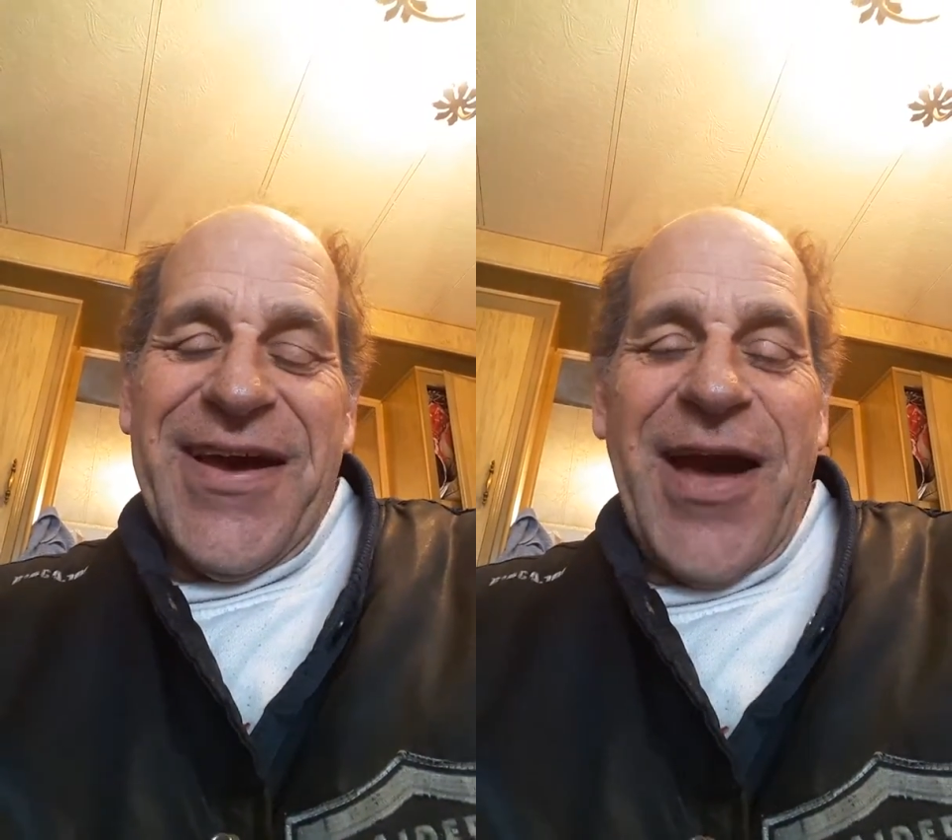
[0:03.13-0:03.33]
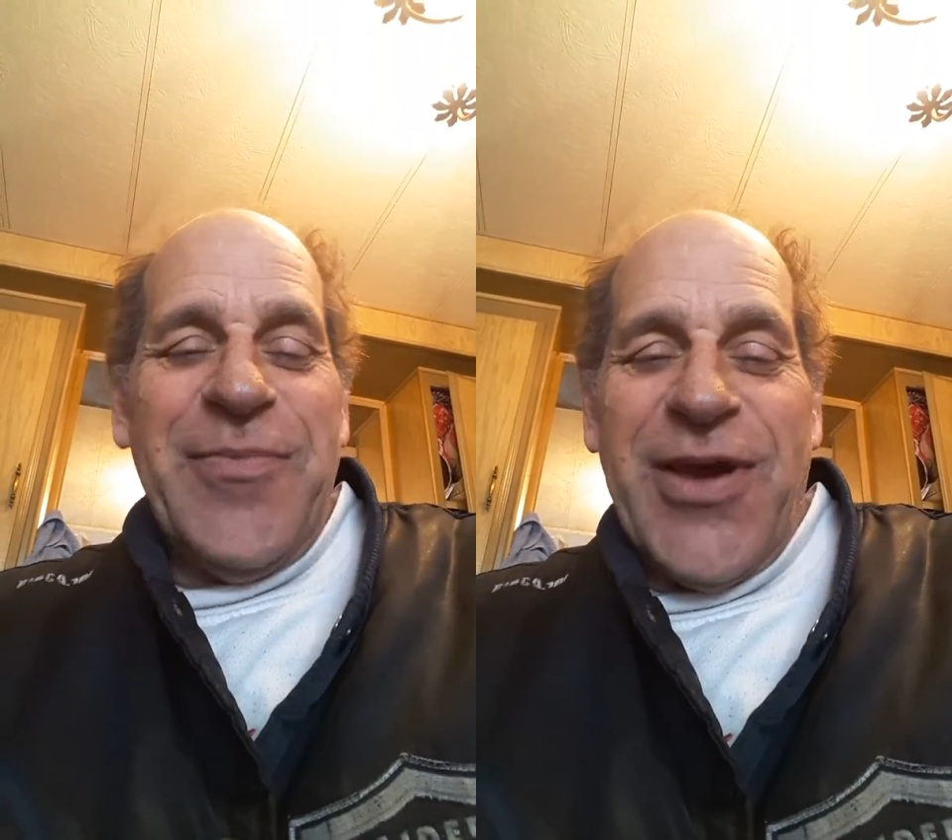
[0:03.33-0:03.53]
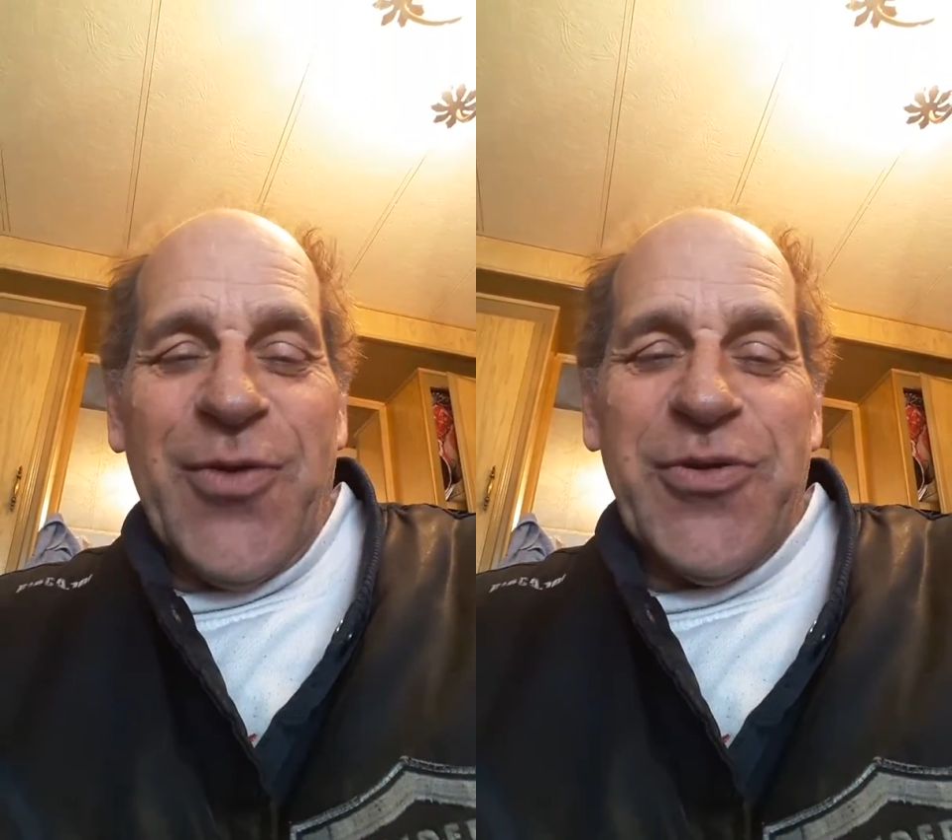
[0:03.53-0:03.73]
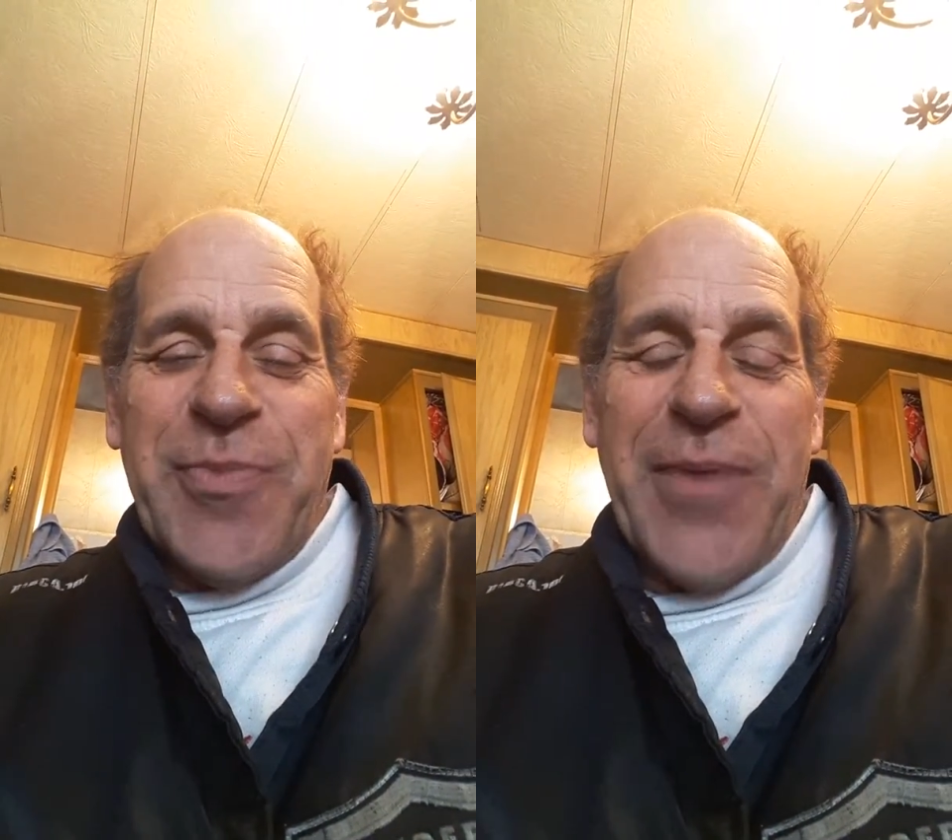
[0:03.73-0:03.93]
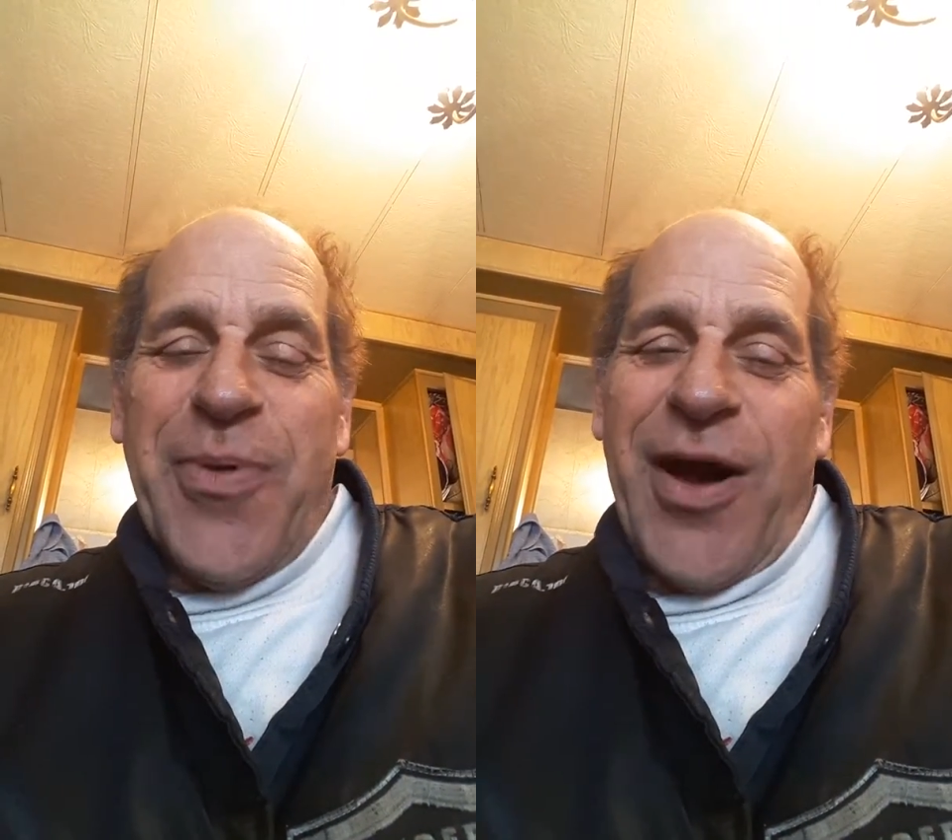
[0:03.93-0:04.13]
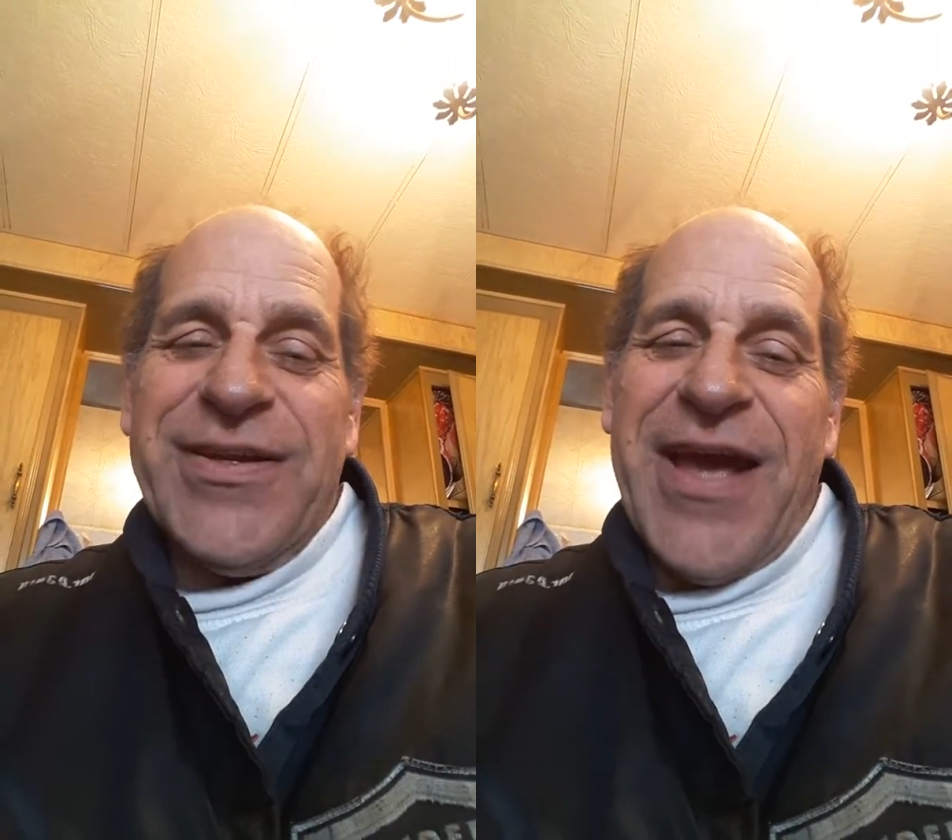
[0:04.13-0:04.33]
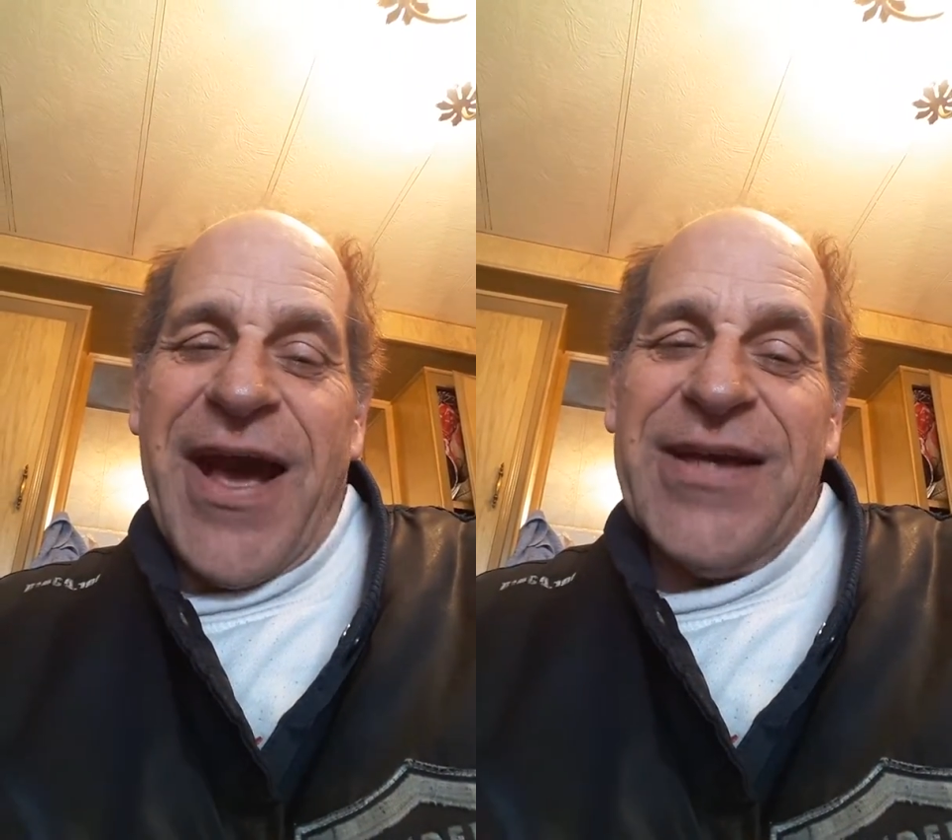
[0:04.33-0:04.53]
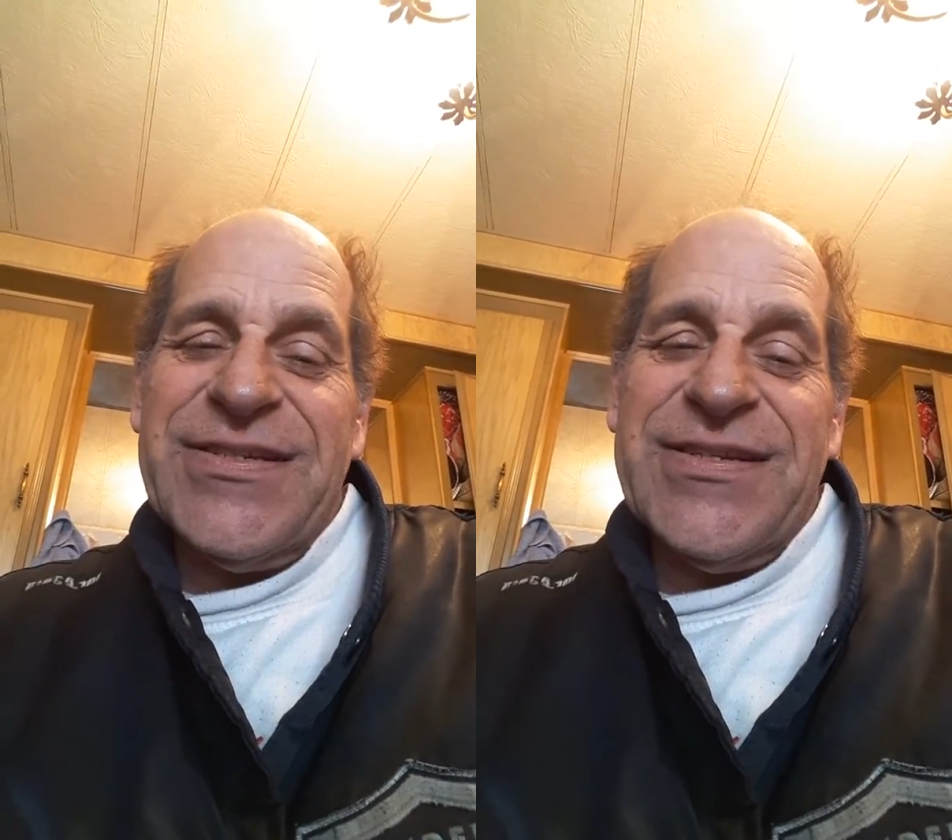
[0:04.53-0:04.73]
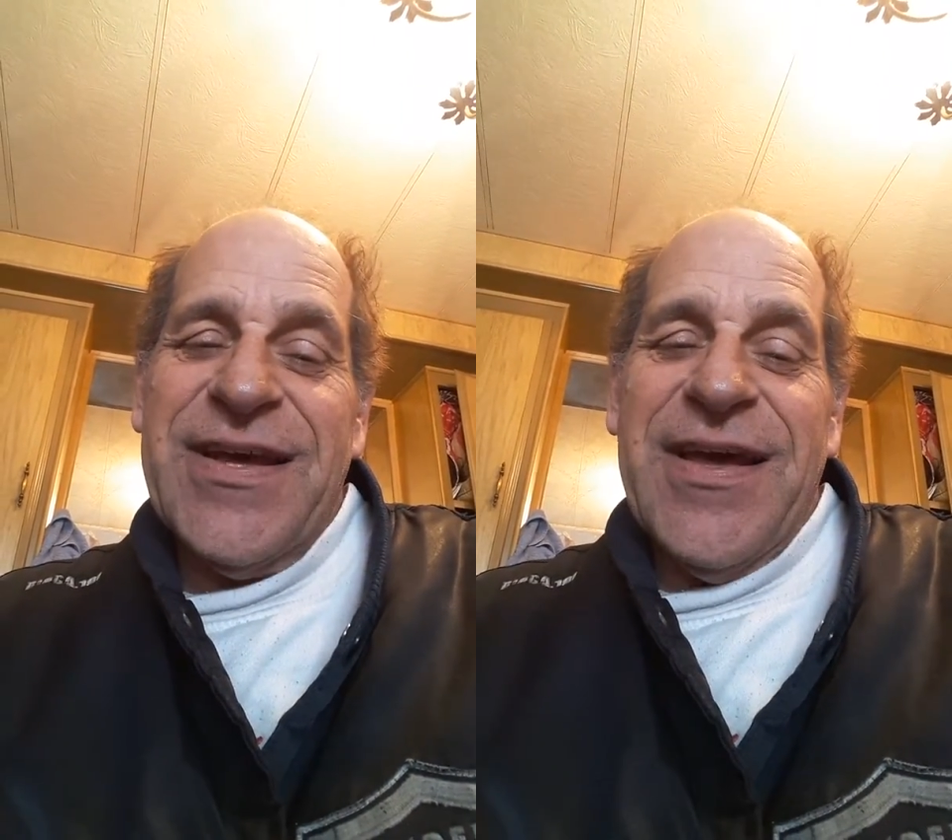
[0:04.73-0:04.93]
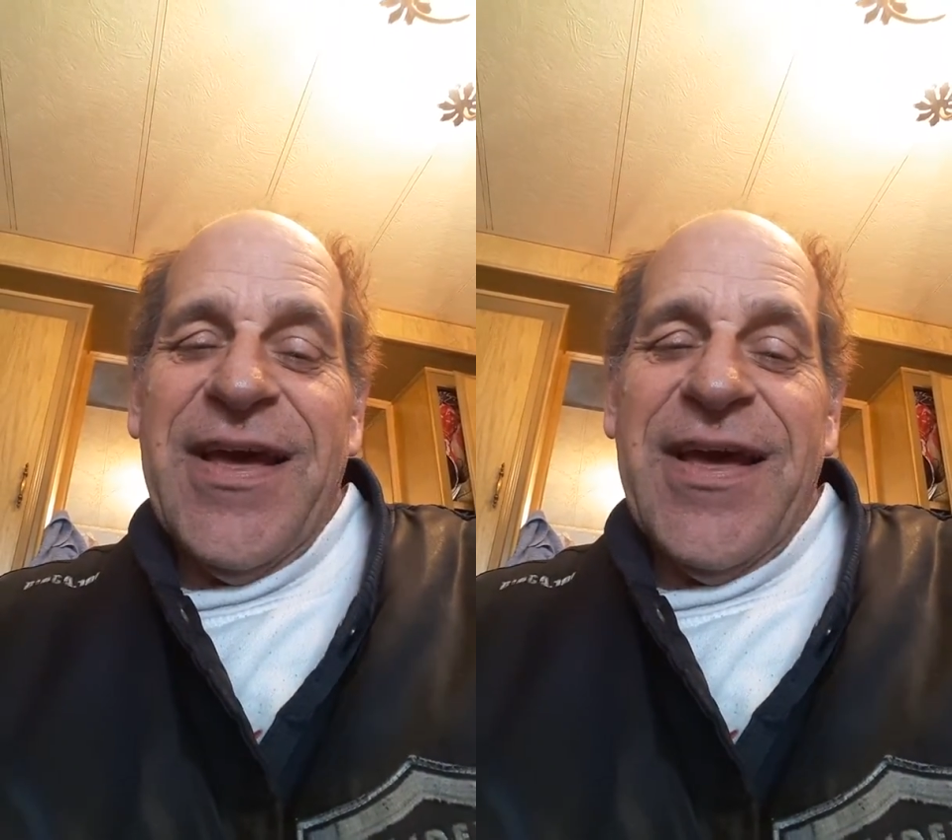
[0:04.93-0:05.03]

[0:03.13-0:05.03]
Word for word: I'm here with my podcast,